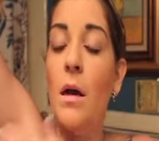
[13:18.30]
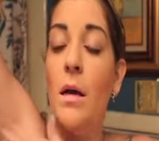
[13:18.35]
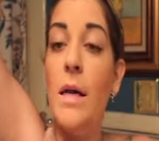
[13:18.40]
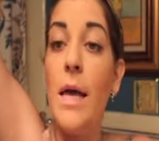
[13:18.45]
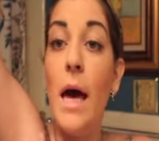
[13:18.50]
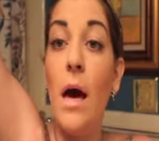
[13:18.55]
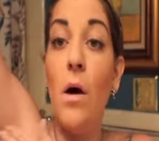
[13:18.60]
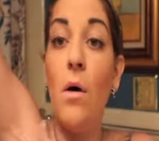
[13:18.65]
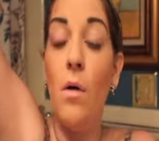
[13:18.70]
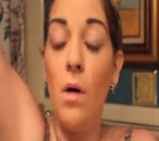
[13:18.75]

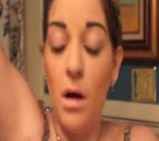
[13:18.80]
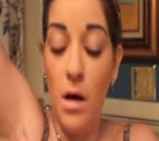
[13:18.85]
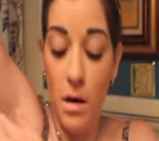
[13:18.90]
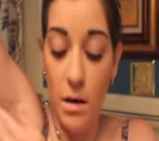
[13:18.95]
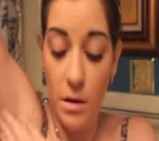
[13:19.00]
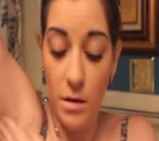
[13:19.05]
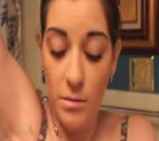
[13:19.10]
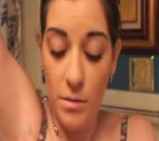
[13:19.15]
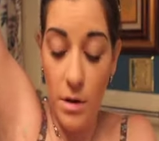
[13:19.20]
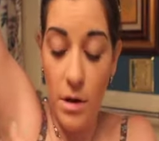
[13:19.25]

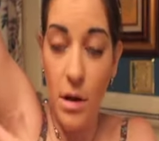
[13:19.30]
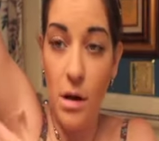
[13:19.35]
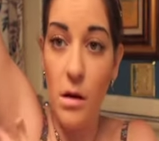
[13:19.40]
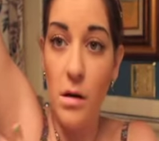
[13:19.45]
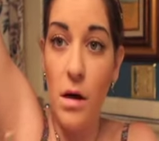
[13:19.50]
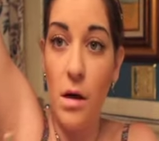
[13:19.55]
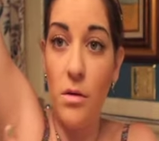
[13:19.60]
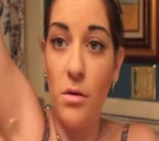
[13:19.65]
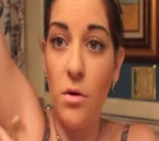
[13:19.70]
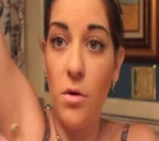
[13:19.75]
Now,
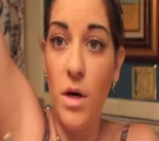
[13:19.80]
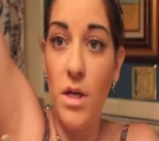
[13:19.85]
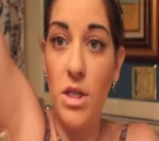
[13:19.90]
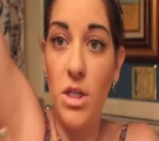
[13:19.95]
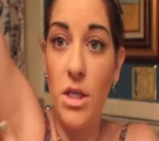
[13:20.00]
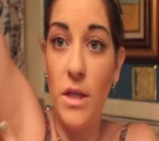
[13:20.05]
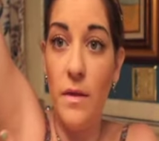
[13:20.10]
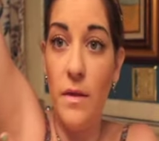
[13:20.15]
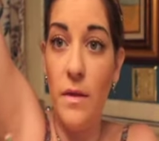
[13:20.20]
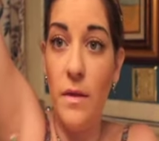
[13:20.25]
another
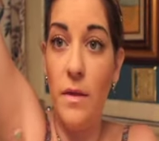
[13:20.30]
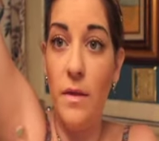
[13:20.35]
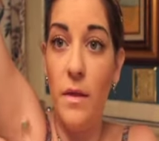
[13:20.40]
question